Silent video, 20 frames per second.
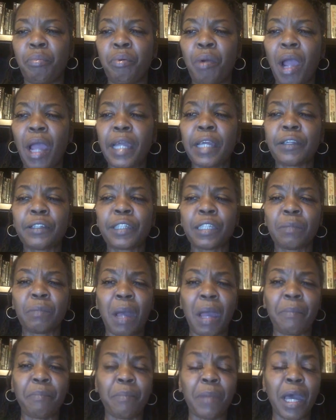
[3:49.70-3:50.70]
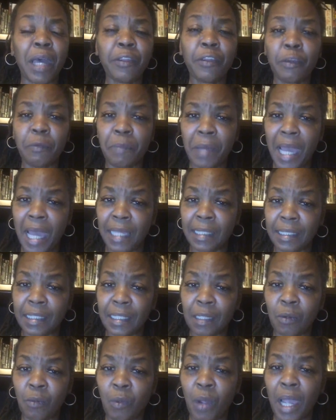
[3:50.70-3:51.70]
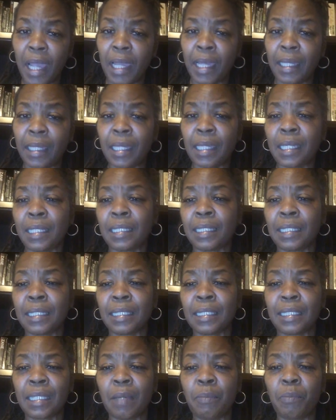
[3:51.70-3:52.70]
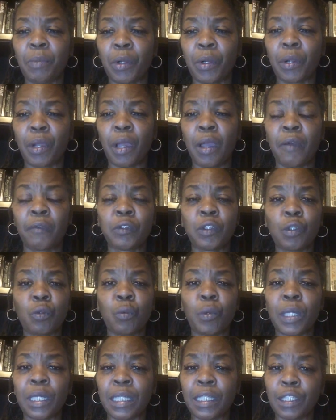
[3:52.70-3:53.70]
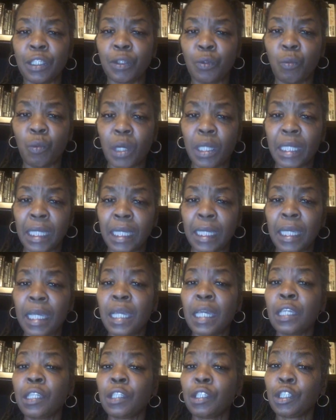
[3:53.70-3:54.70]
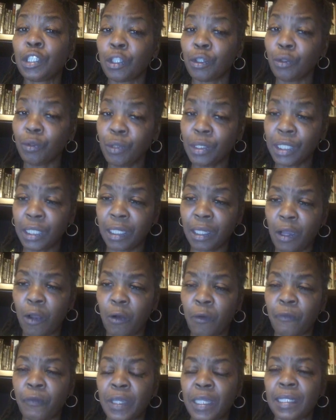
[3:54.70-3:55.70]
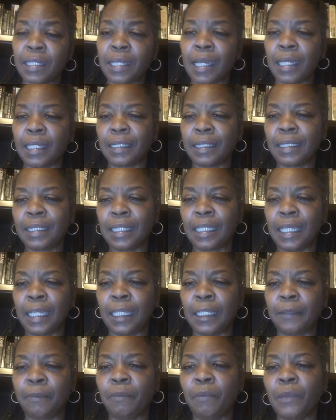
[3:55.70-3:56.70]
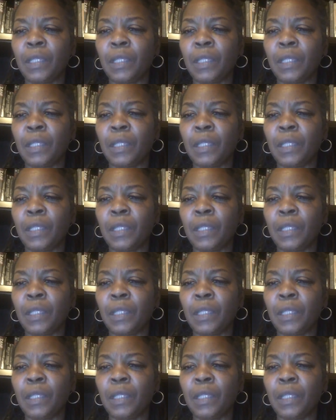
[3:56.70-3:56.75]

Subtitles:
Prior to my mother passing away in December of 2020 due to COVID 19,